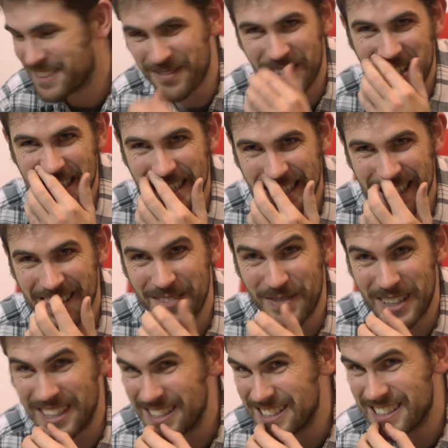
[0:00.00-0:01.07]
to bring together
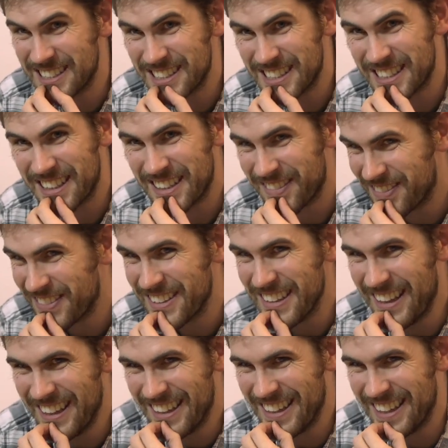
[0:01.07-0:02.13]
builds and stuff.
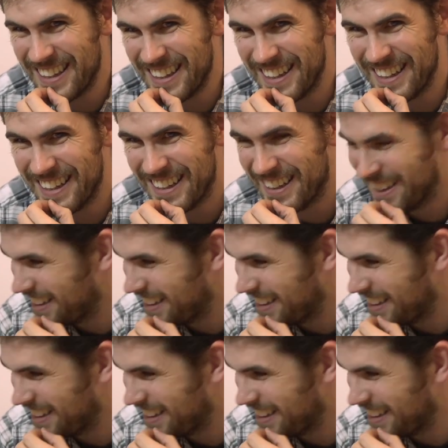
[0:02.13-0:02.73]
yeah.